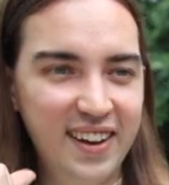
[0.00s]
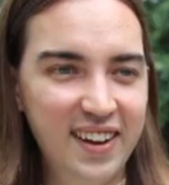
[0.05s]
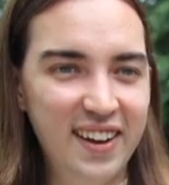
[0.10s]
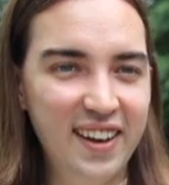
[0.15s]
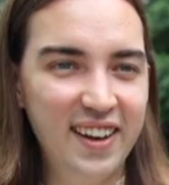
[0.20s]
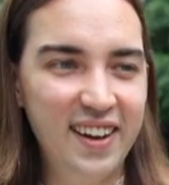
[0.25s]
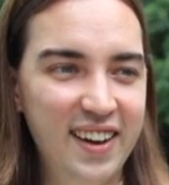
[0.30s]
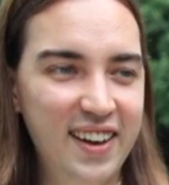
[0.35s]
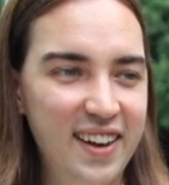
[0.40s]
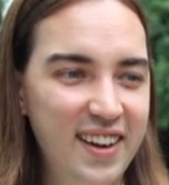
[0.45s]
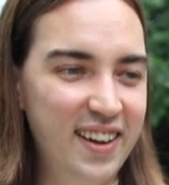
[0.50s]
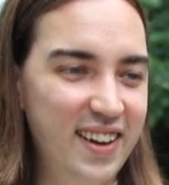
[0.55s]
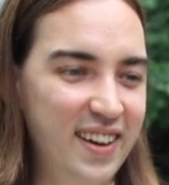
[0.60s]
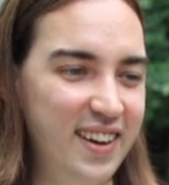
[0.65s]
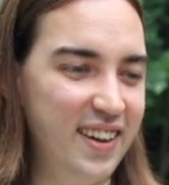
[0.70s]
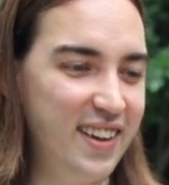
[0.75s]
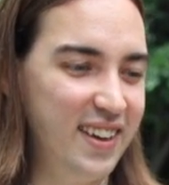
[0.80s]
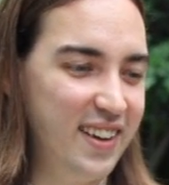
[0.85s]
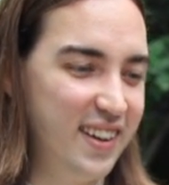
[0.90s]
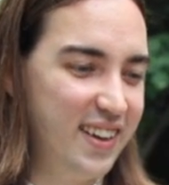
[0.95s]

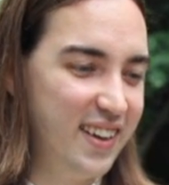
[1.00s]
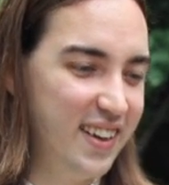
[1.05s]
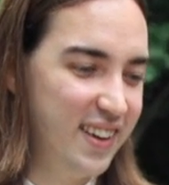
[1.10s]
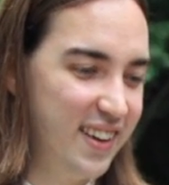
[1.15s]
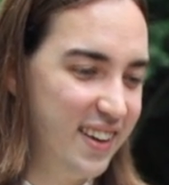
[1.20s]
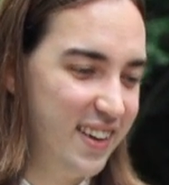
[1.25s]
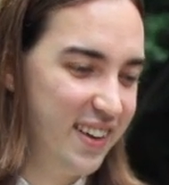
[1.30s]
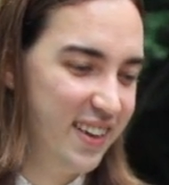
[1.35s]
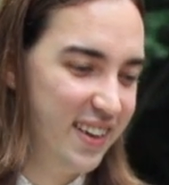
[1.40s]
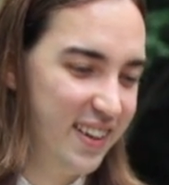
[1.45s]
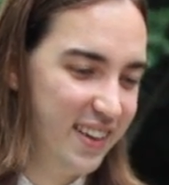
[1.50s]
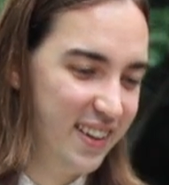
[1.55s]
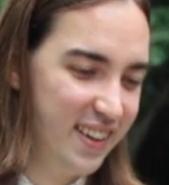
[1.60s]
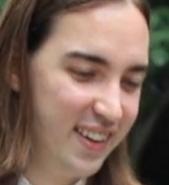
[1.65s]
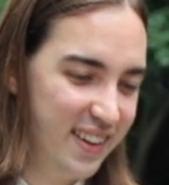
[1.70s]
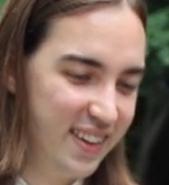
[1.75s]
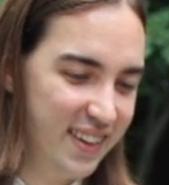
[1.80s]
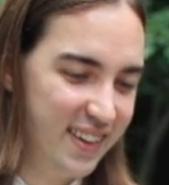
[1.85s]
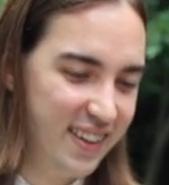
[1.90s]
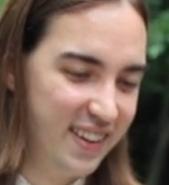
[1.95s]

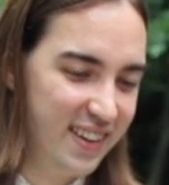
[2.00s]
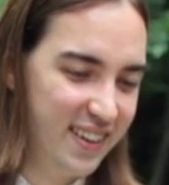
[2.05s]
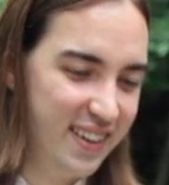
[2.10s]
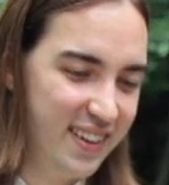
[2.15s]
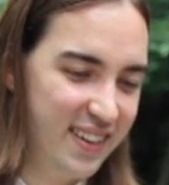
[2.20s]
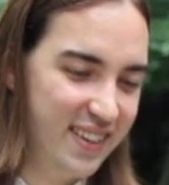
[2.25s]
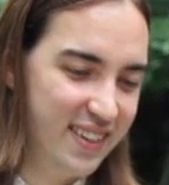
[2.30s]
This person isn't speaking.